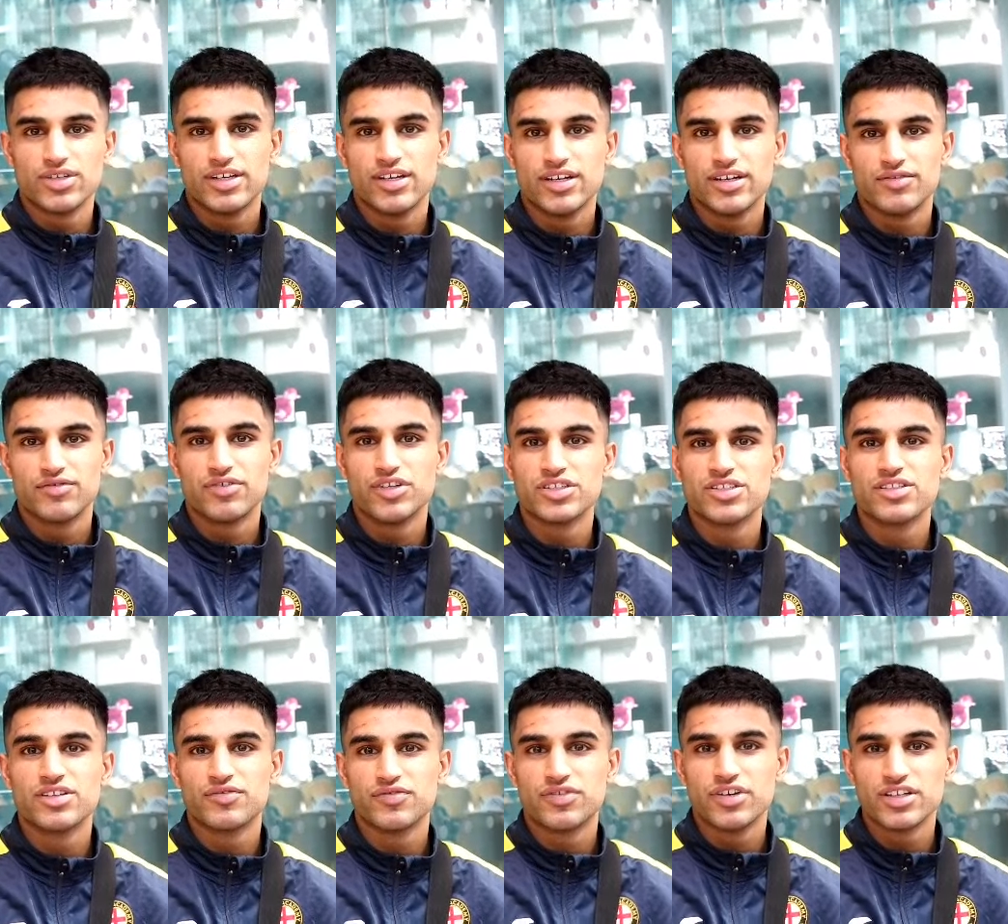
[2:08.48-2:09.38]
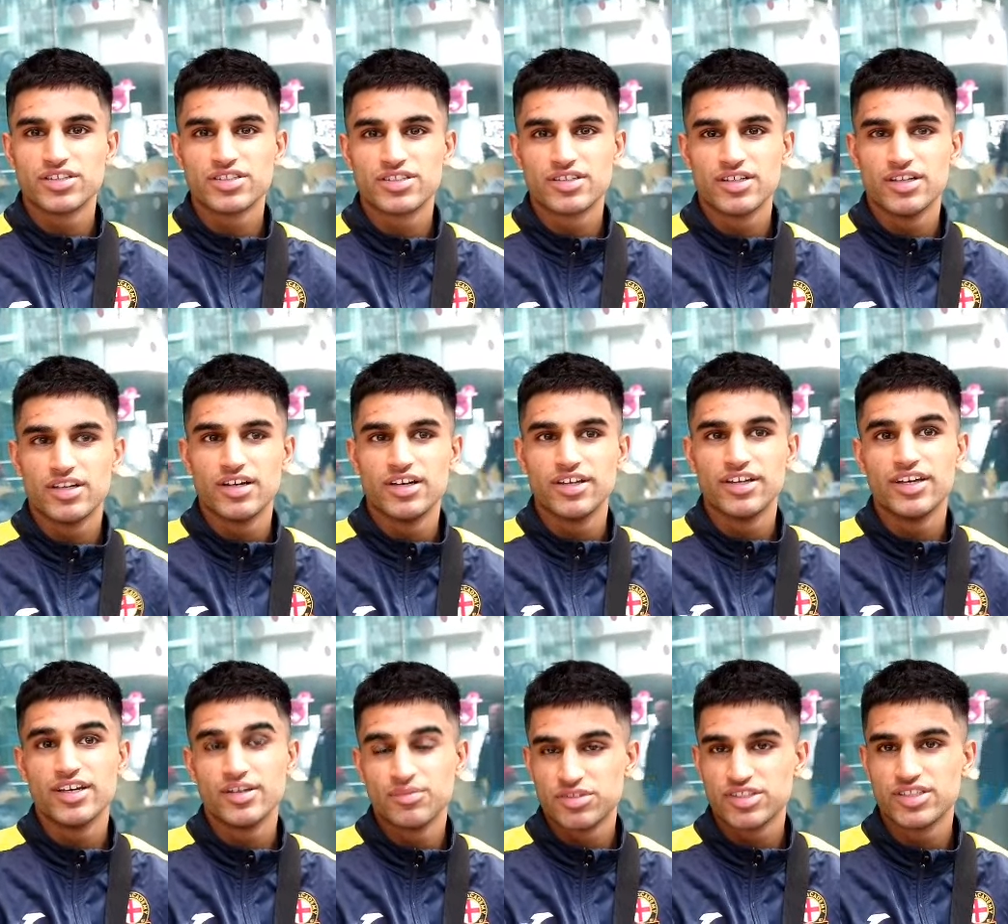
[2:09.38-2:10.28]
Yeah, first first uh,
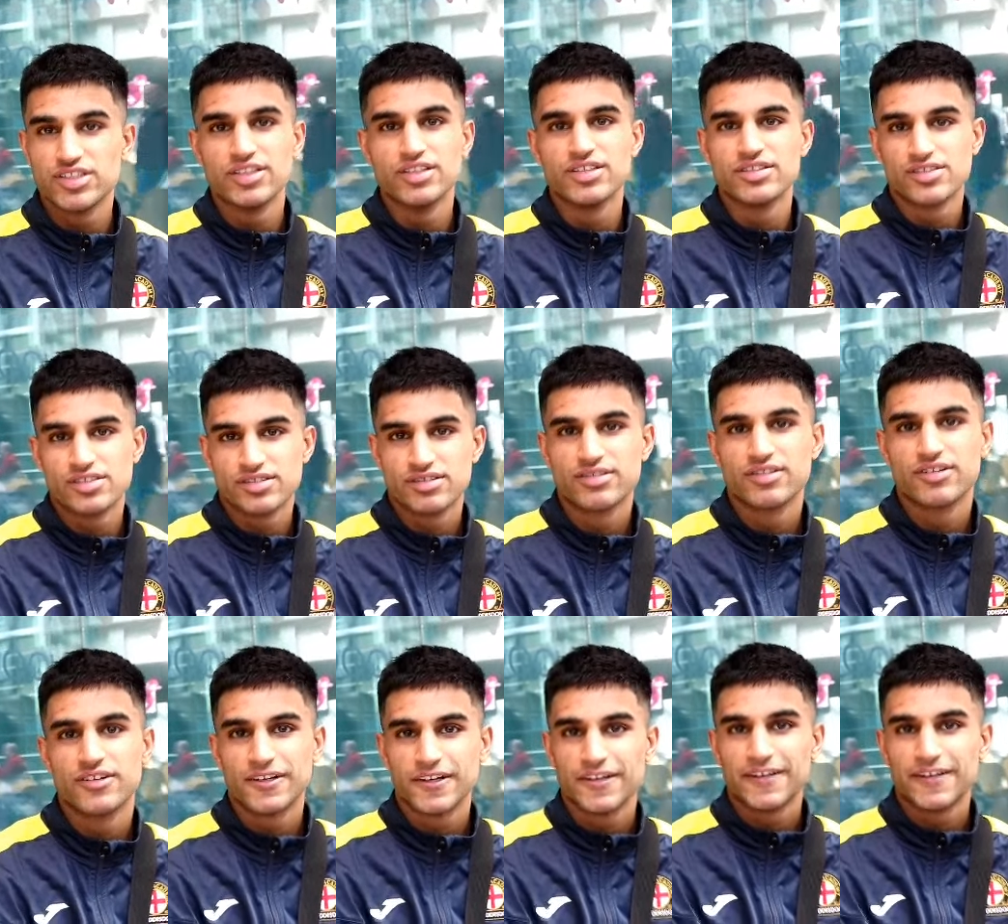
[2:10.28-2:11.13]
year in the seniors. First